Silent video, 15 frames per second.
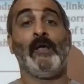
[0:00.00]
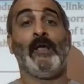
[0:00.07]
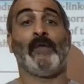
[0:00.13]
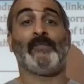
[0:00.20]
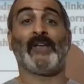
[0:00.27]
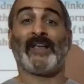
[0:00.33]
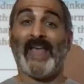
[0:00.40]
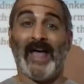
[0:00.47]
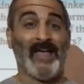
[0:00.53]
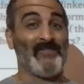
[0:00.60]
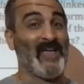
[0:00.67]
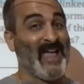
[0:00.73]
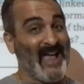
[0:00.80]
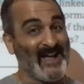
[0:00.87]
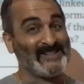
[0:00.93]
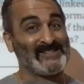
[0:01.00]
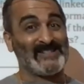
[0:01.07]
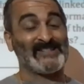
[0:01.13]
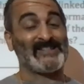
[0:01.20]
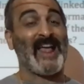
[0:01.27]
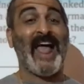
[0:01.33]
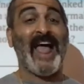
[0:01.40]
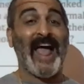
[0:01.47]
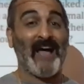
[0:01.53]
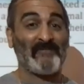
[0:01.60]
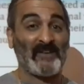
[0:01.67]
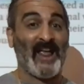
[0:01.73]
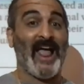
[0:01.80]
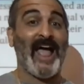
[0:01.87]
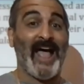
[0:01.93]
and the X's have
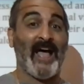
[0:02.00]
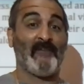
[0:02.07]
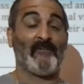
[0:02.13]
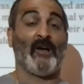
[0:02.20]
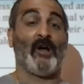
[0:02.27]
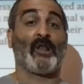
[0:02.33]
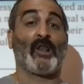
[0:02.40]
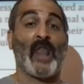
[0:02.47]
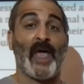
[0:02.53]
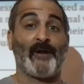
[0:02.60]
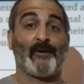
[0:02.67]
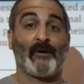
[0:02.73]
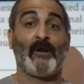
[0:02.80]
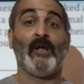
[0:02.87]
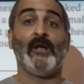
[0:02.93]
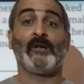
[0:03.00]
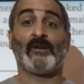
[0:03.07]
to have a letter